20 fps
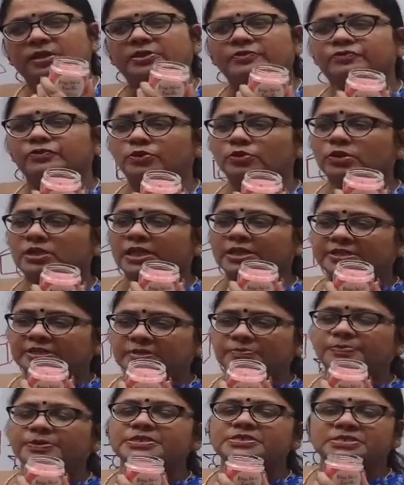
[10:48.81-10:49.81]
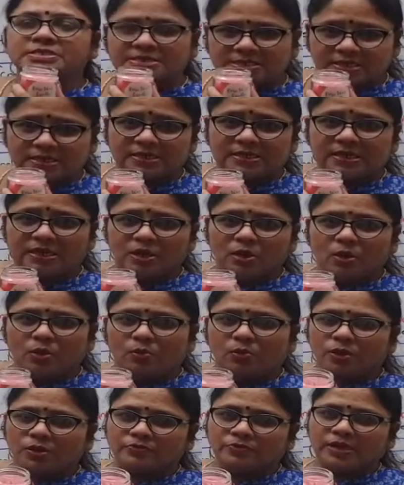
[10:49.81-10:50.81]
if you let it be still,
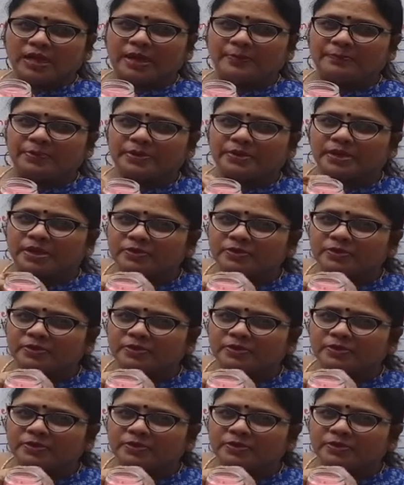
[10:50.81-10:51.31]
what will happen?